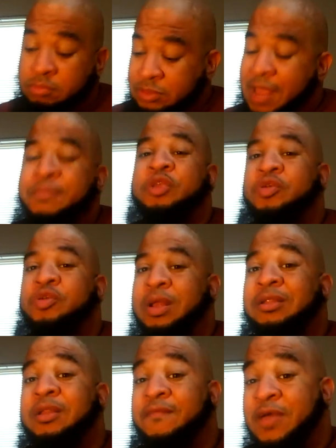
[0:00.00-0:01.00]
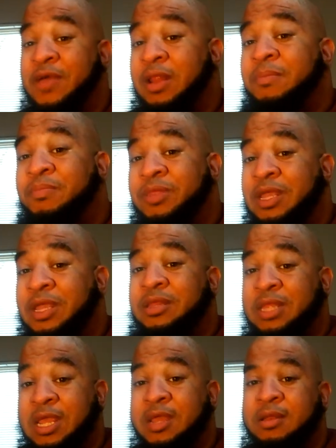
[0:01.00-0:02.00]
That means you're going to have to develop thick
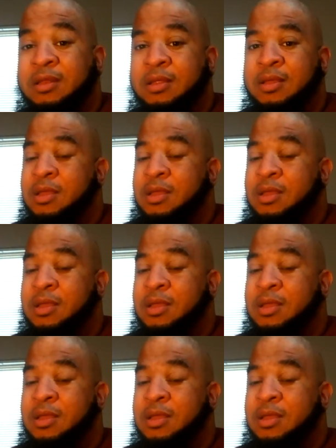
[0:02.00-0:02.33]
skin.